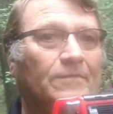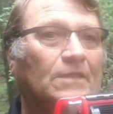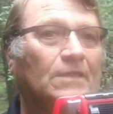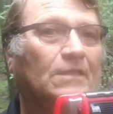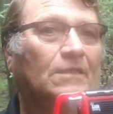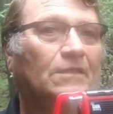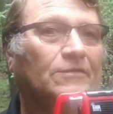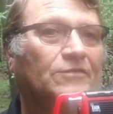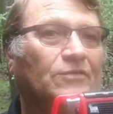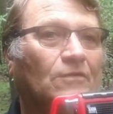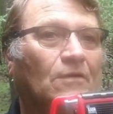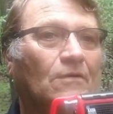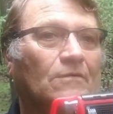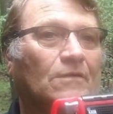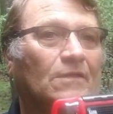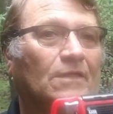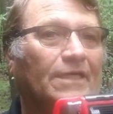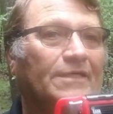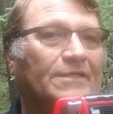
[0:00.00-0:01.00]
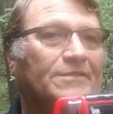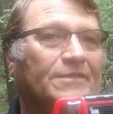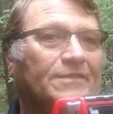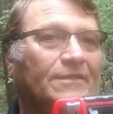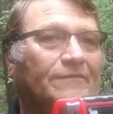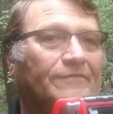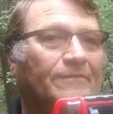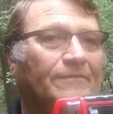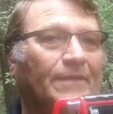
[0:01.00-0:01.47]
it gives you all the
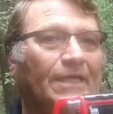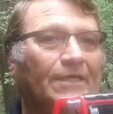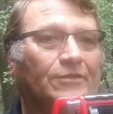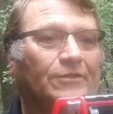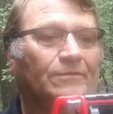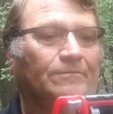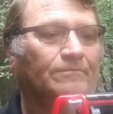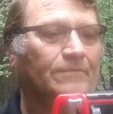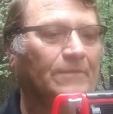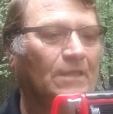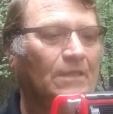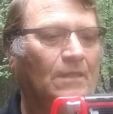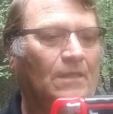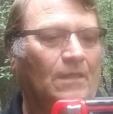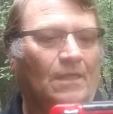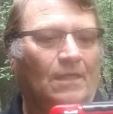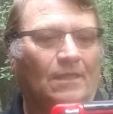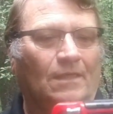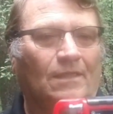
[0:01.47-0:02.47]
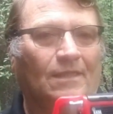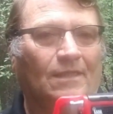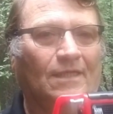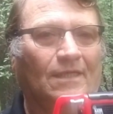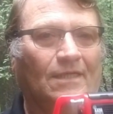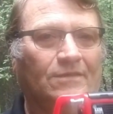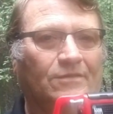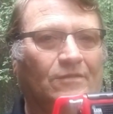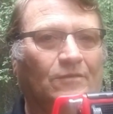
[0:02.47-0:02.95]
latest information
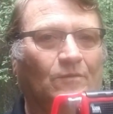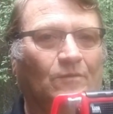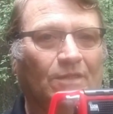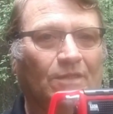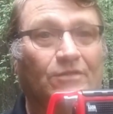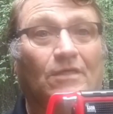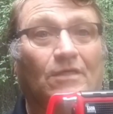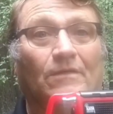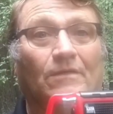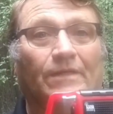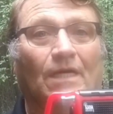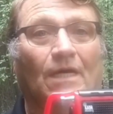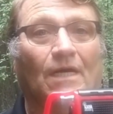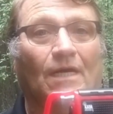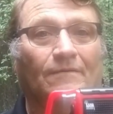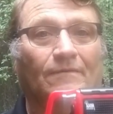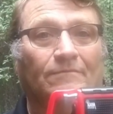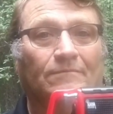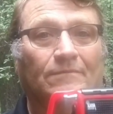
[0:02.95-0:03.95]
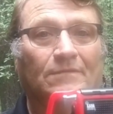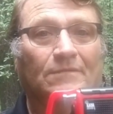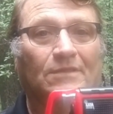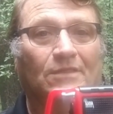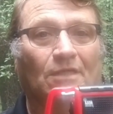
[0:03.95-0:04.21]
as to what's going on.